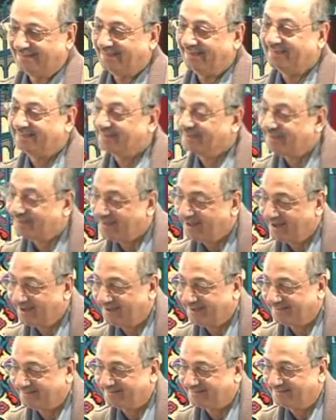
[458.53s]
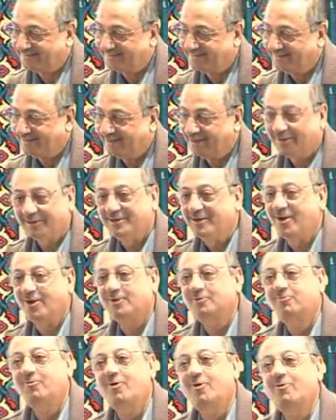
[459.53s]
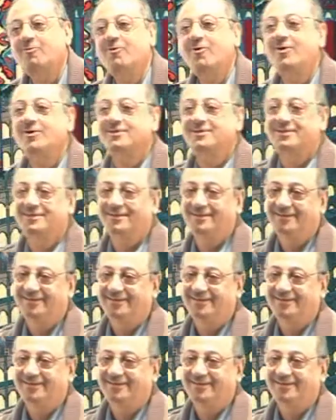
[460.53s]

It's a naat. Not for what?